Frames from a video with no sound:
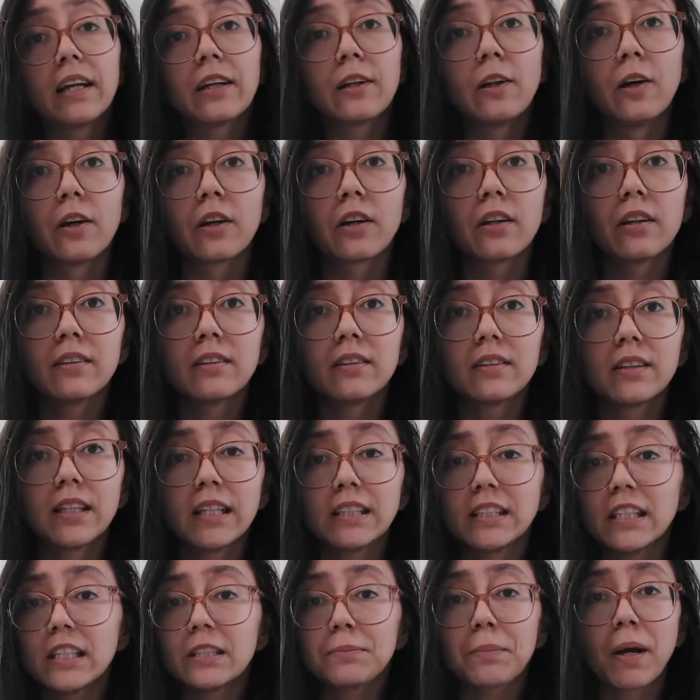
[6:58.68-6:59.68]
look,
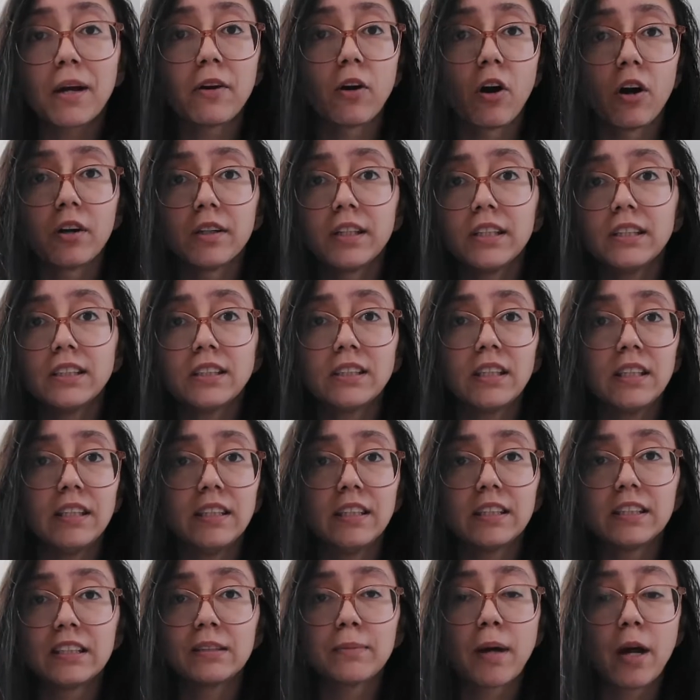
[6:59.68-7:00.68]
this is my honesty,
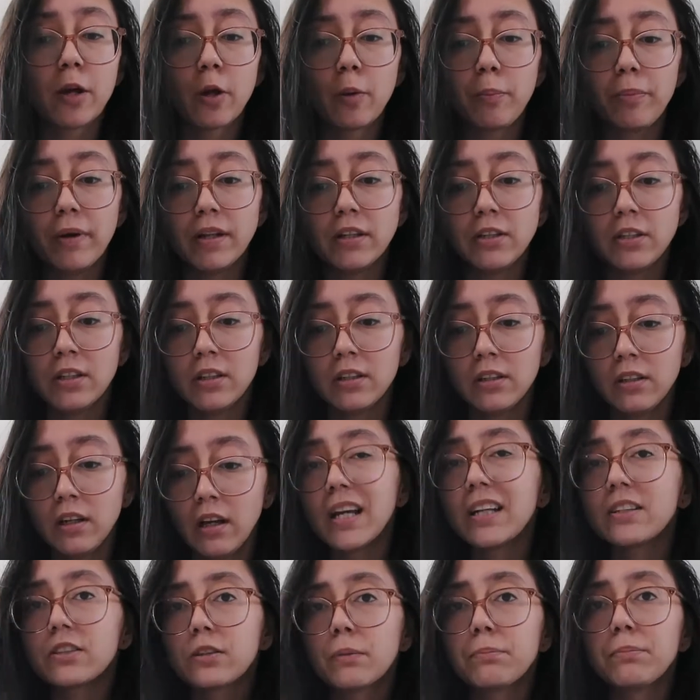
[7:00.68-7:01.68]
this is my opinion.
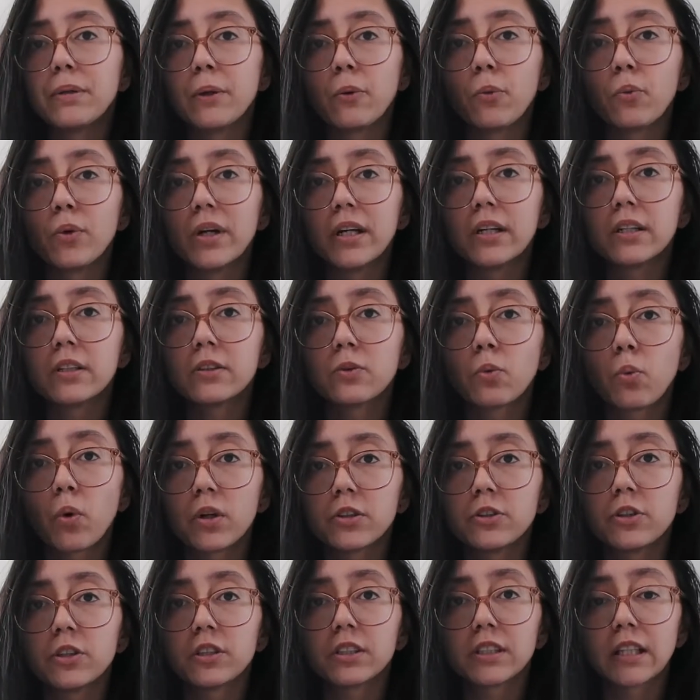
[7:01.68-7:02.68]
It's a bit weird
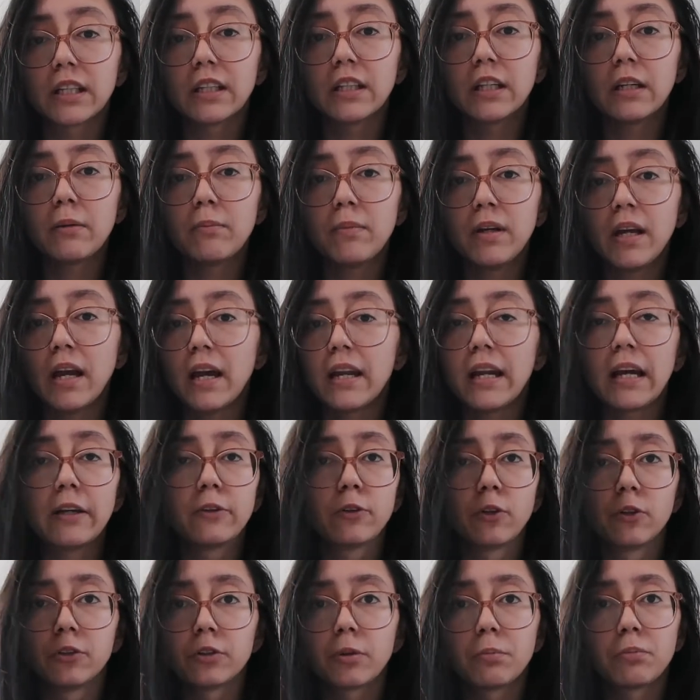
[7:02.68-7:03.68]
what you're sending me and I
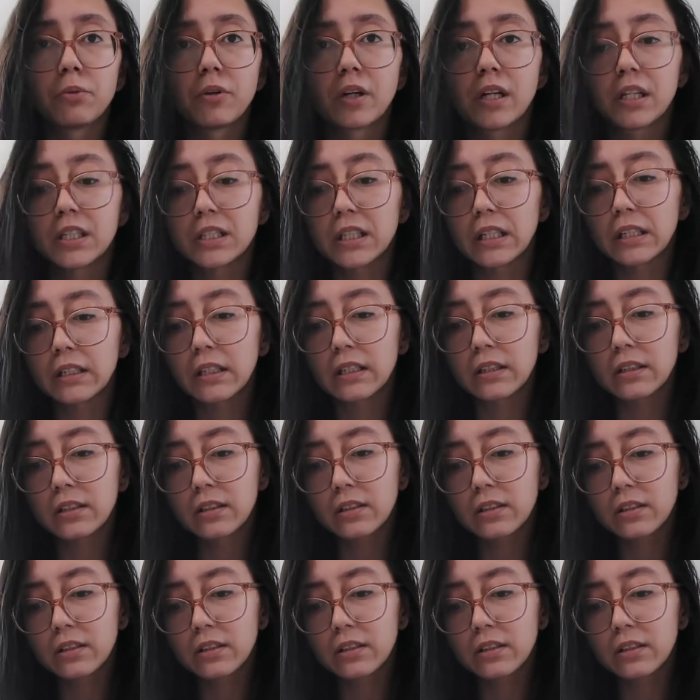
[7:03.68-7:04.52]
don't appreciate it.